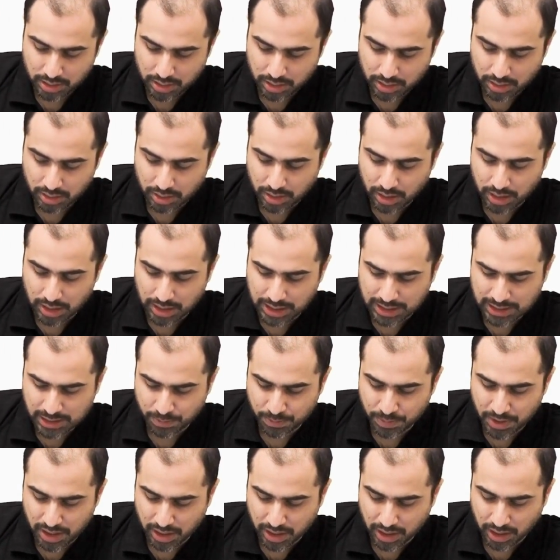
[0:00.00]
Really
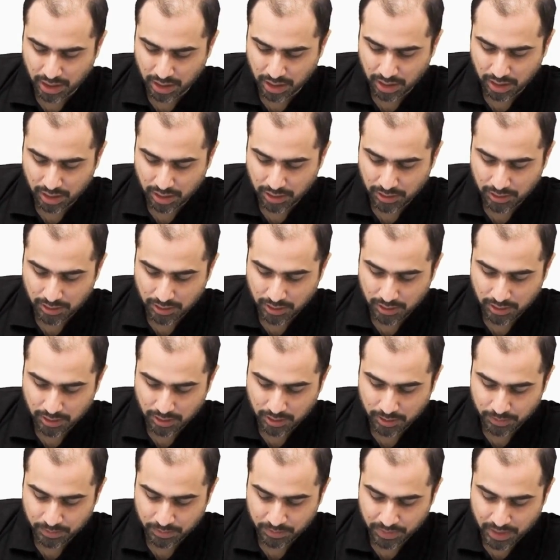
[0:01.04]
speaking,
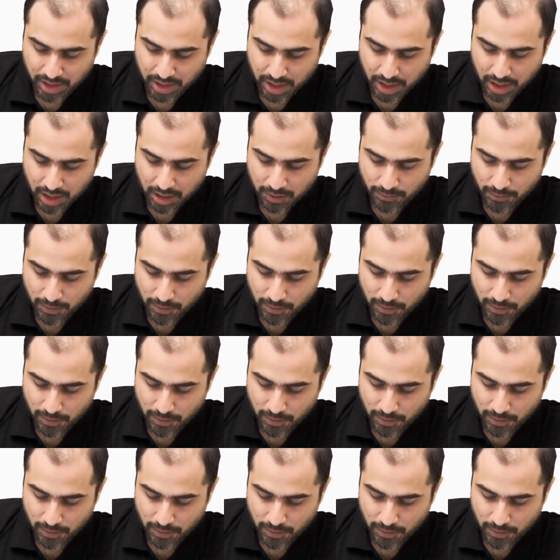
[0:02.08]
if